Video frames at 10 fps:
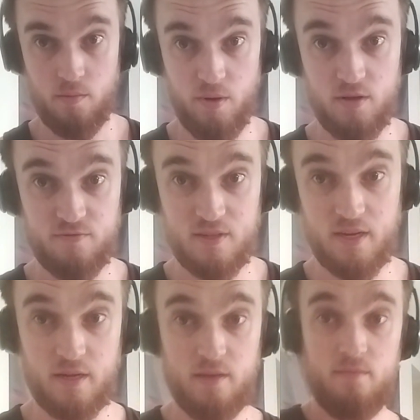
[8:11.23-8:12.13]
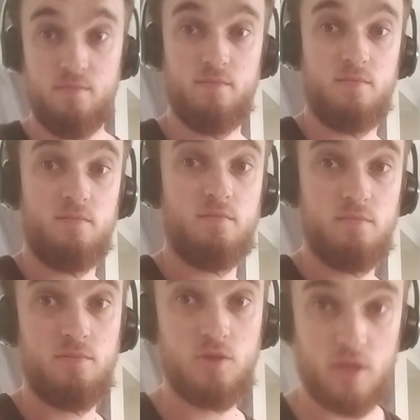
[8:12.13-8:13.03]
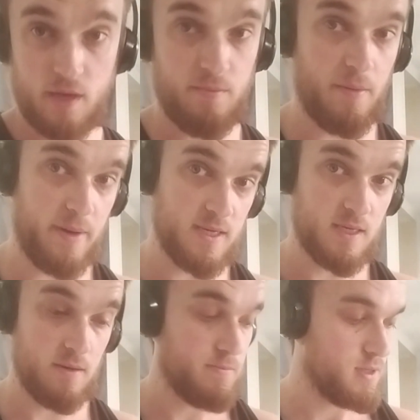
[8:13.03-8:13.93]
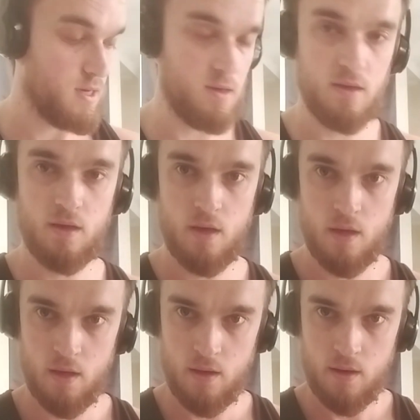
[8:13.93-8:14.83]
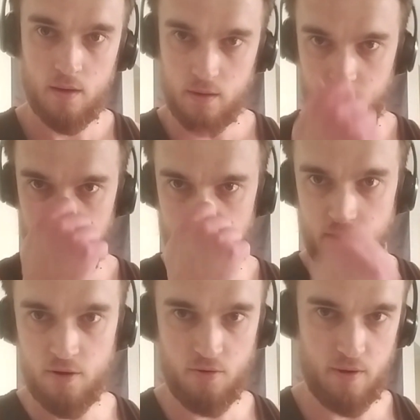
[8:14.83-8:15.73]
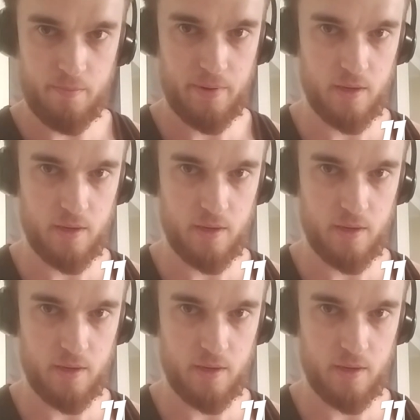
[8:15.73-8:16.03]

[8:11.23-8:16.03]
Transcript: Pause for a second, shake out my biceps, gonna hit that narrow grip.